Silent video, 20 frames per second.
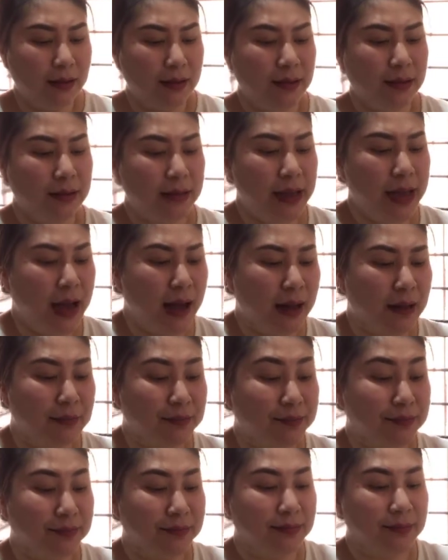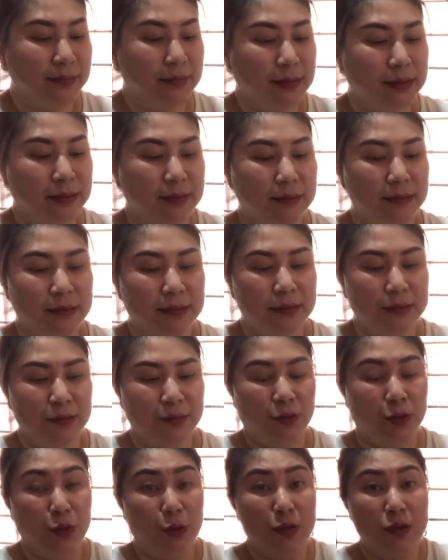yeah,
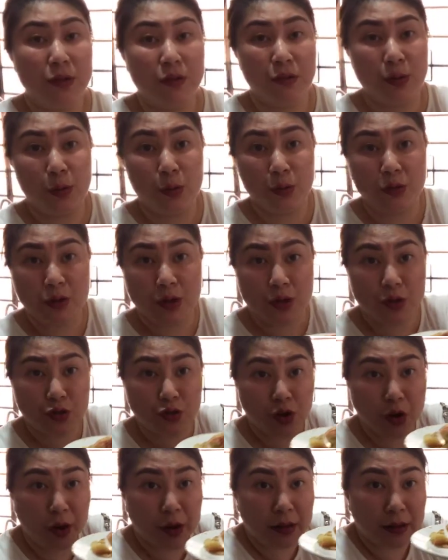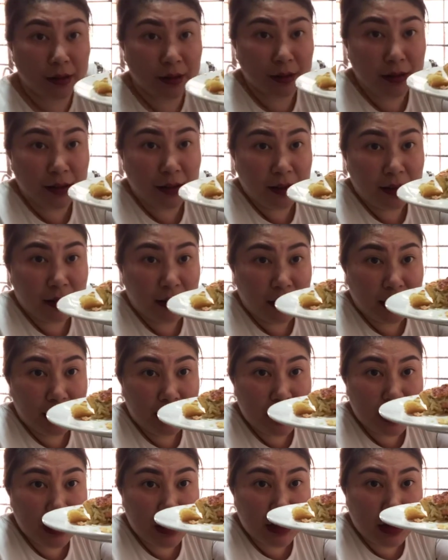for those of you who just joined,
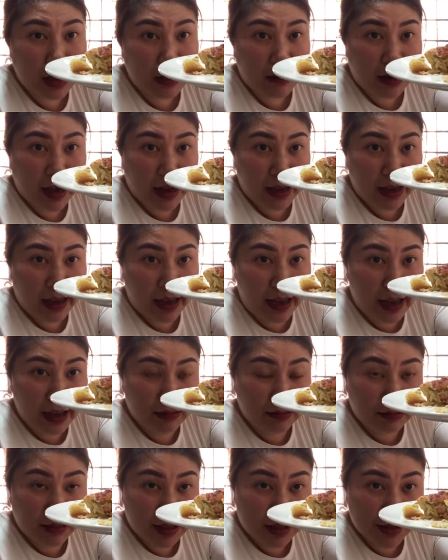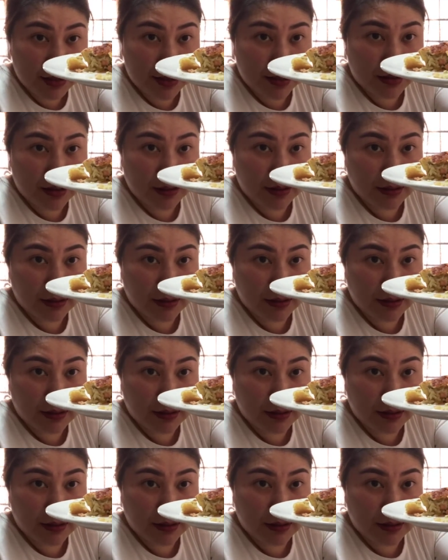just now I ate this.